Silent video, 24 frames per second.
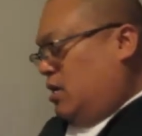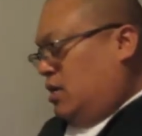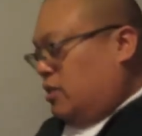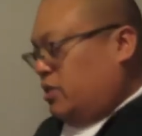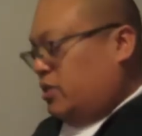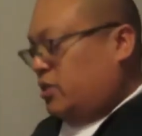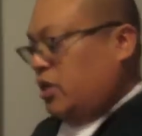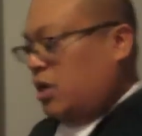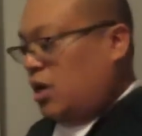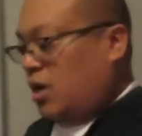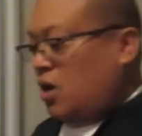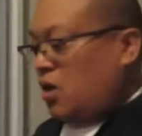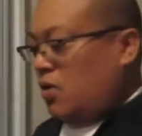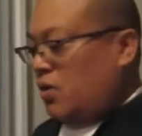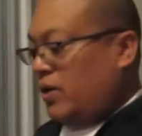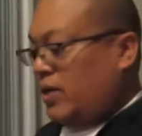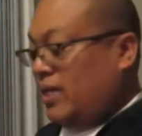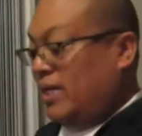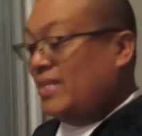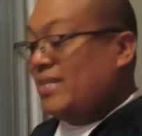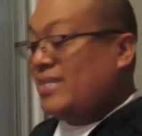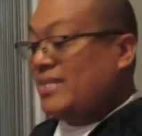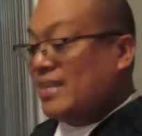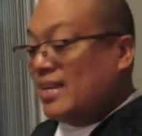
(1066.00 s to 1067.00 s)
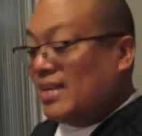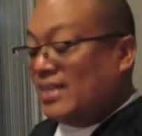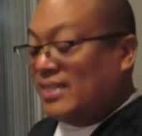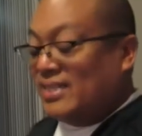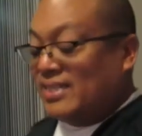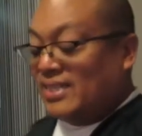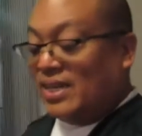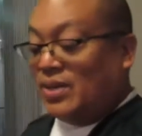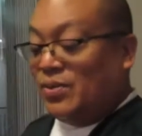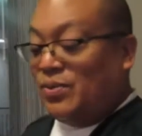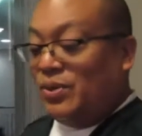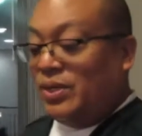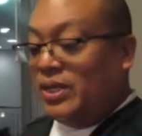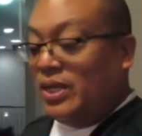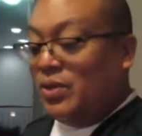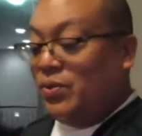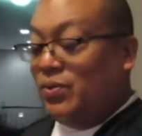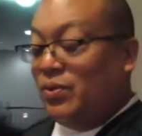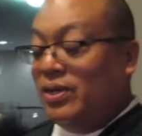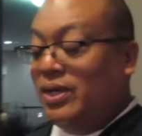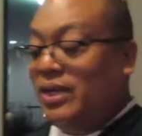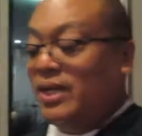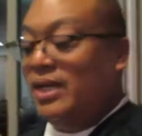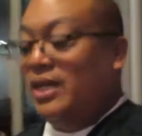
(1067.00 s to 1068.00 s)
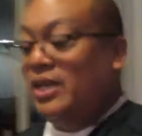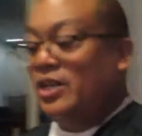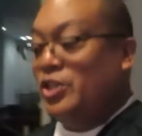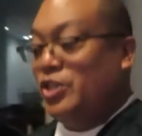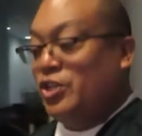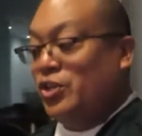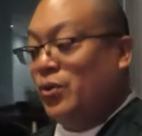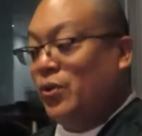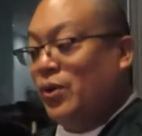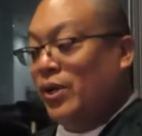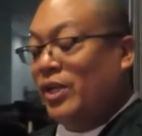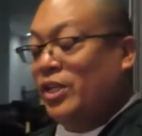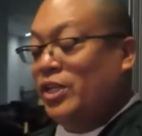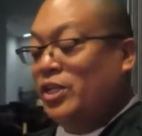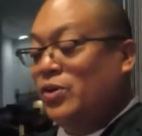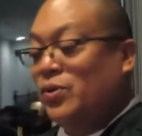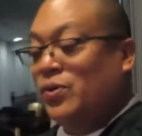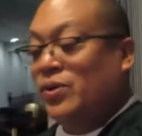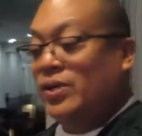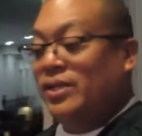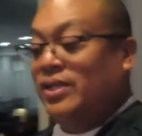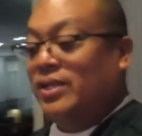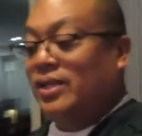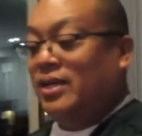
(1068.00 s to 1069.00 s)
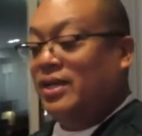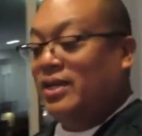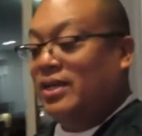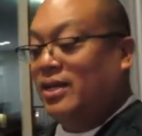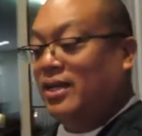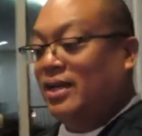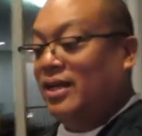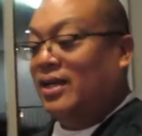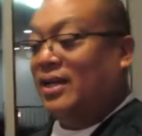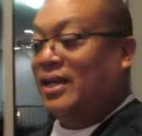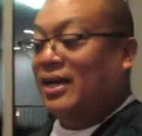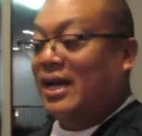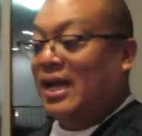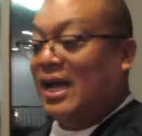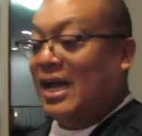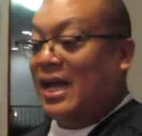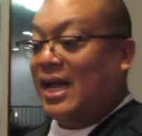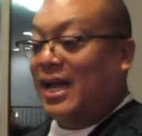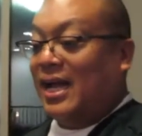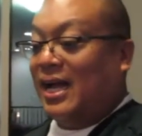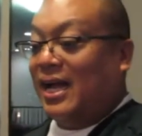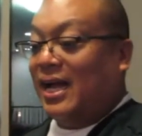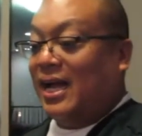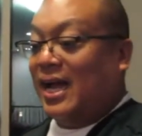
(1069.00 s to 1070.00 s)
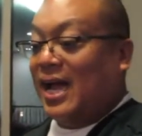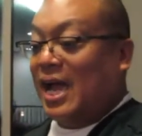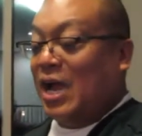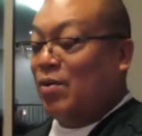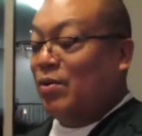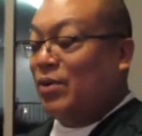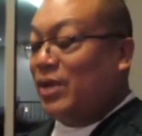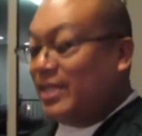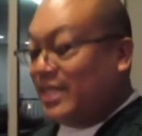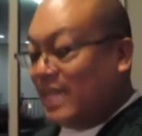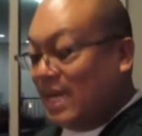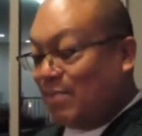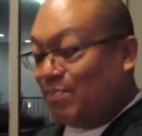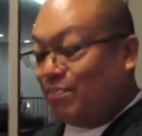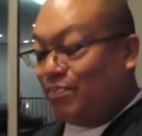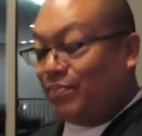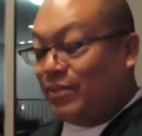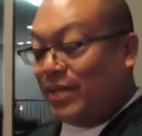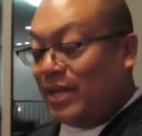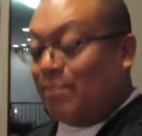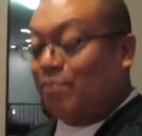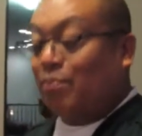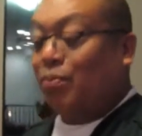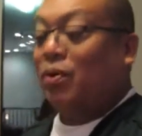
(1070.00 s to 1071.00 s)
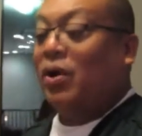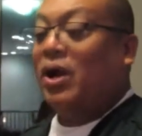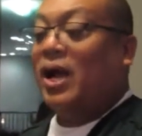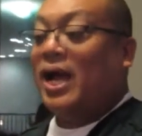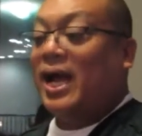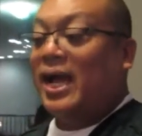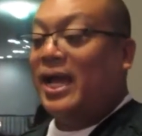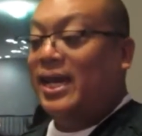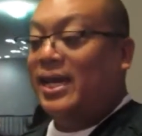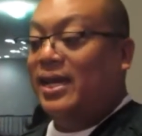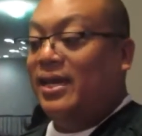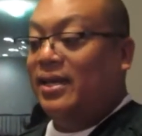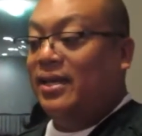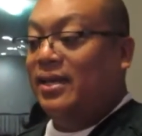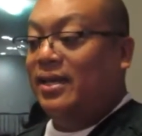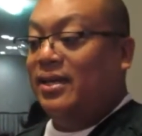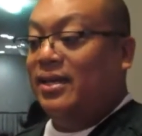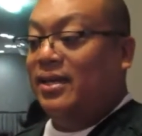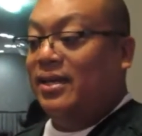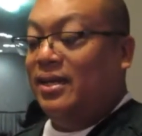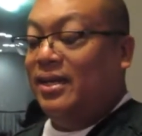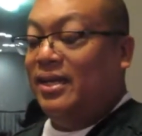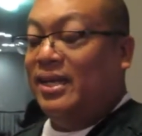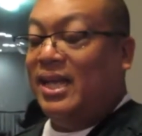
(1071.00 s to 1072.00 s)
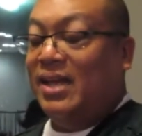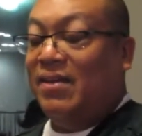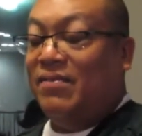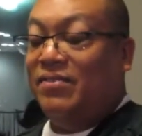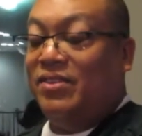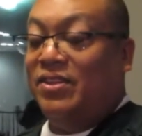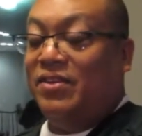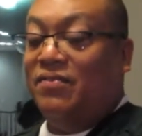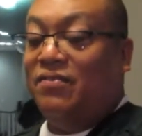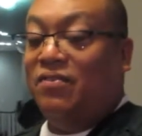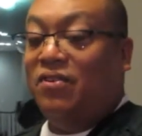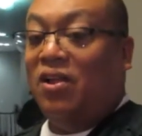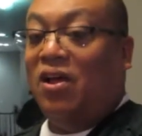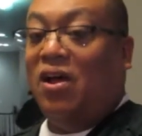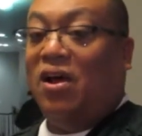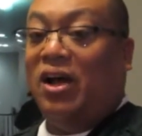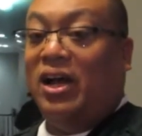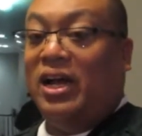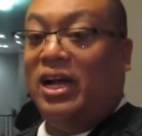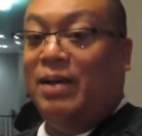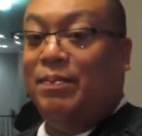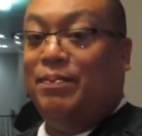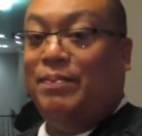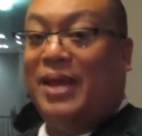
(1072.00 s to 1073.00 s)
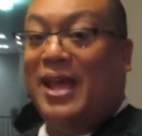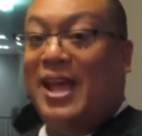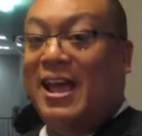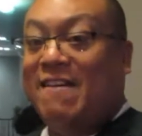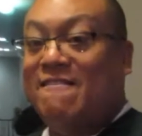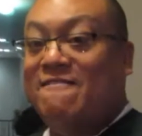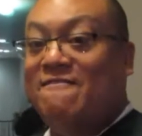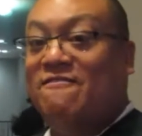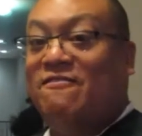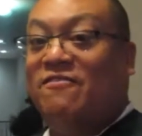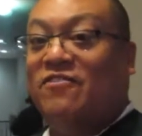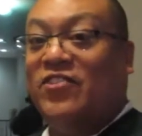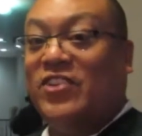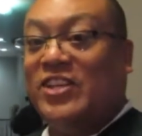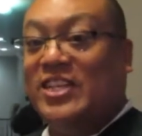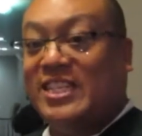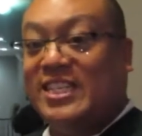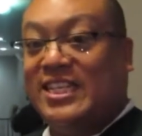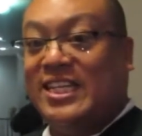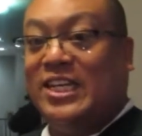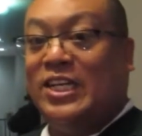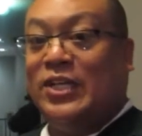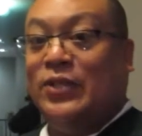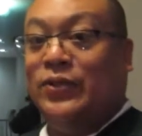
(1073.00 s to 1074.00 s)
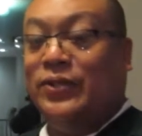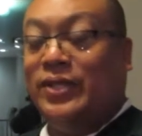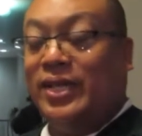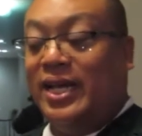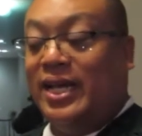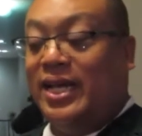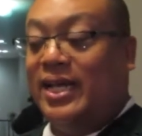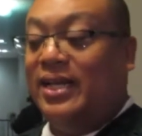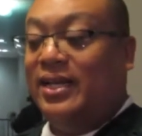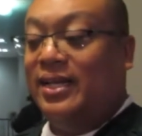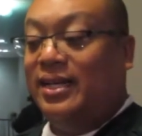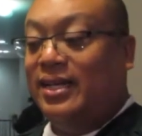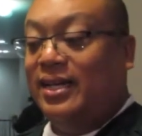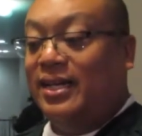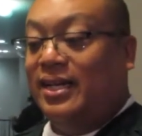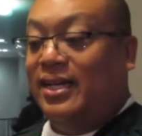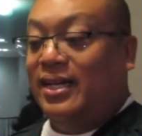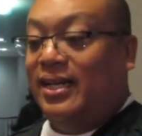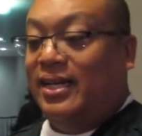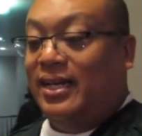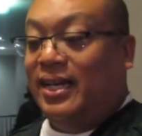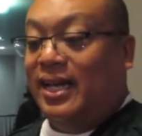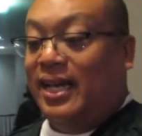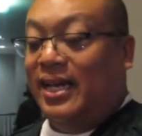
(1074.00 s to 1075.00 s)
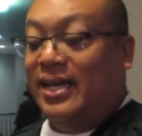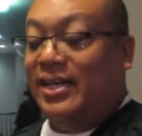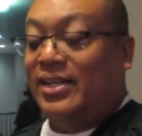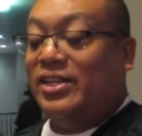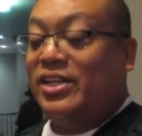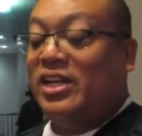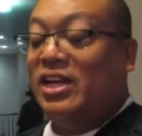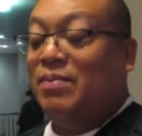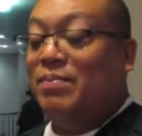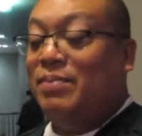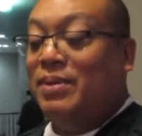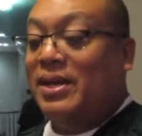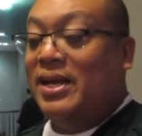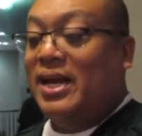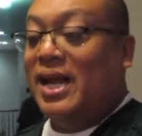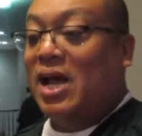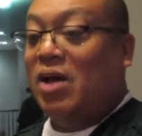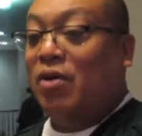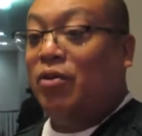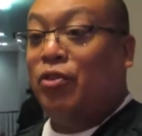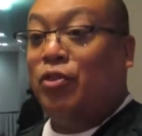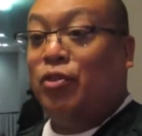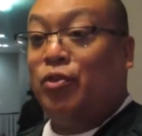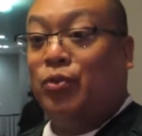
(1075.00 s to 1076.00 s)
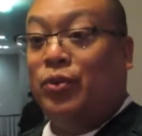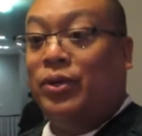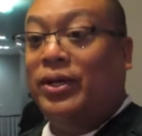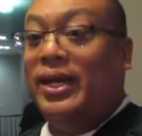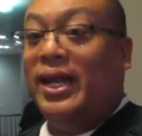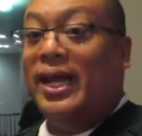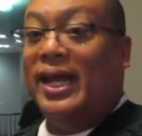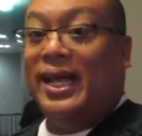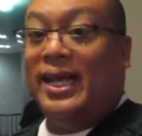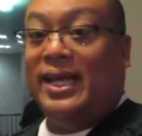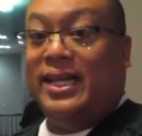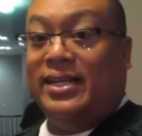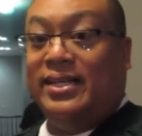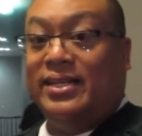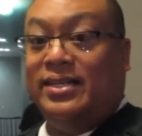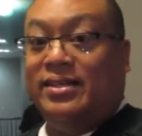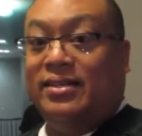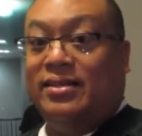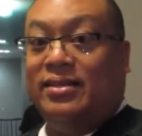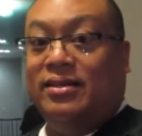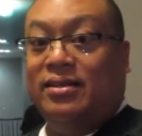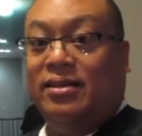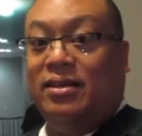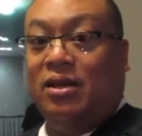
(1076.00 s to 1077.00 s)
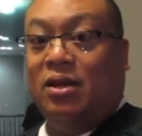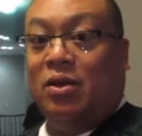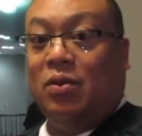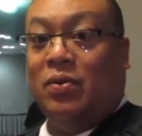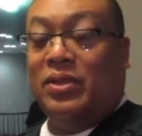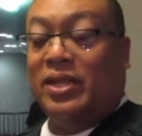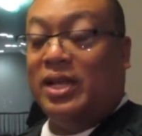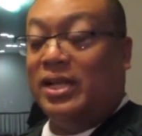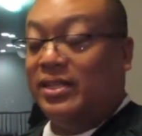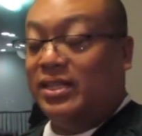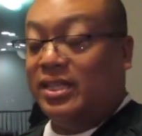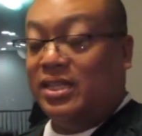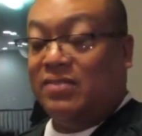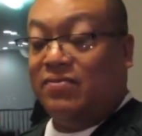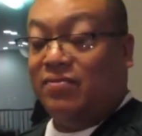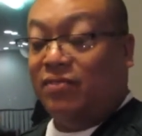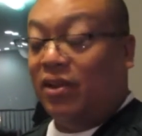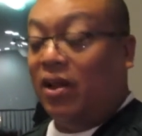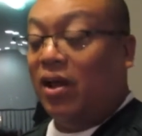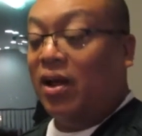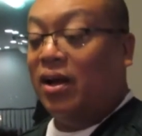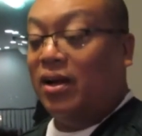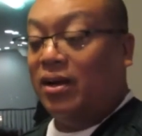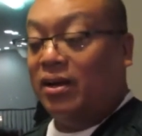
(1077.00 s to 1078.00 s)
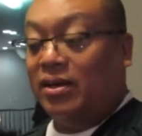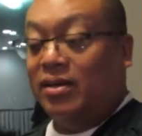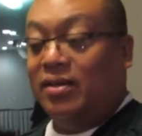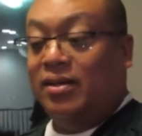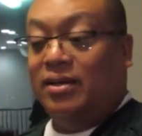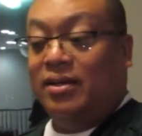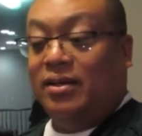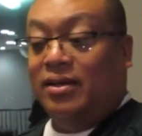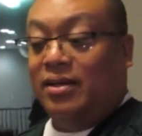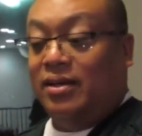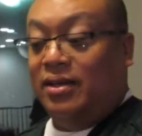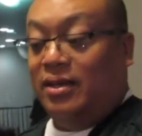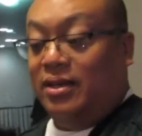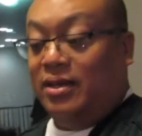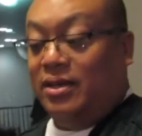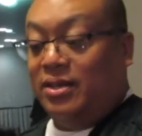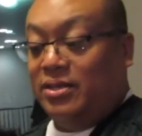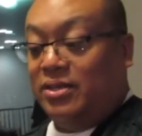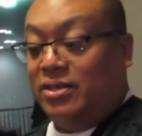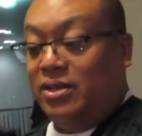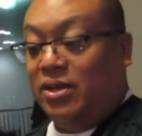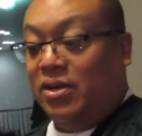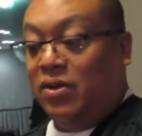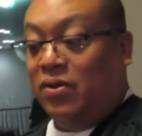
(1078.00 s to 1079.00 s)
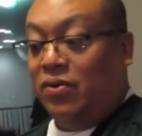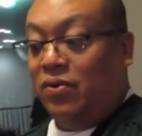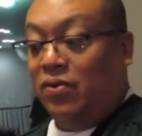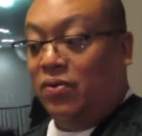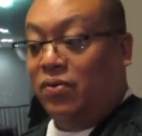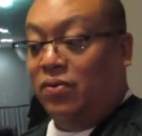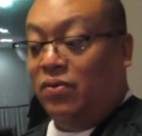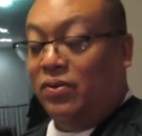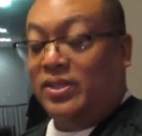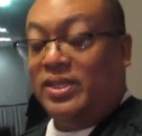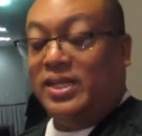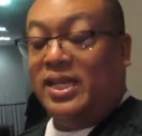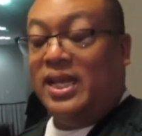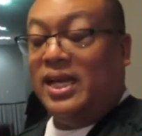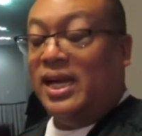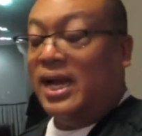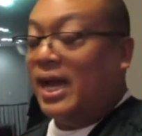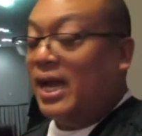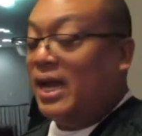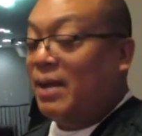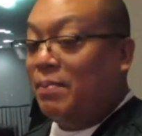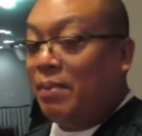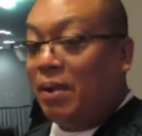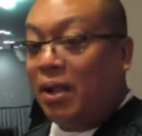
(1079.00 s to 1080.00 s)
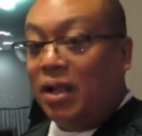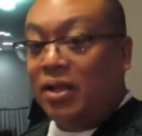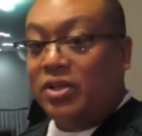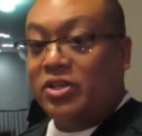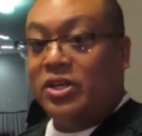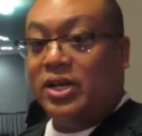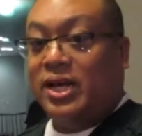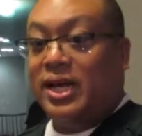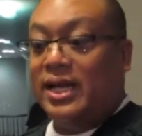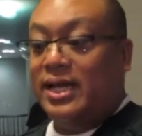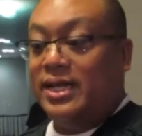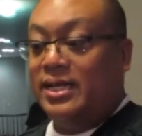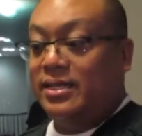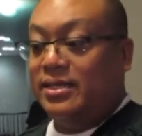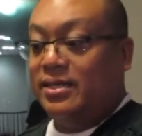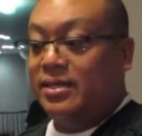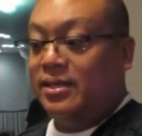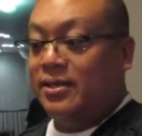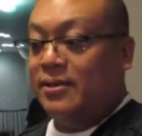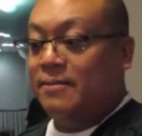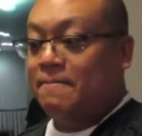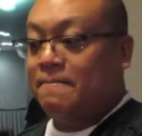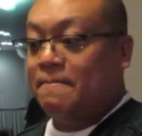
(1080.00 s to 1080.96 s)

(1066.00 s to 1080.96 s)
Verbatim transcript: So it sucks. I really, really enjoy doing, I really take, take pride in having the vlog up every single day. And it's going to be now three days without this vlog. So once again, I apologize,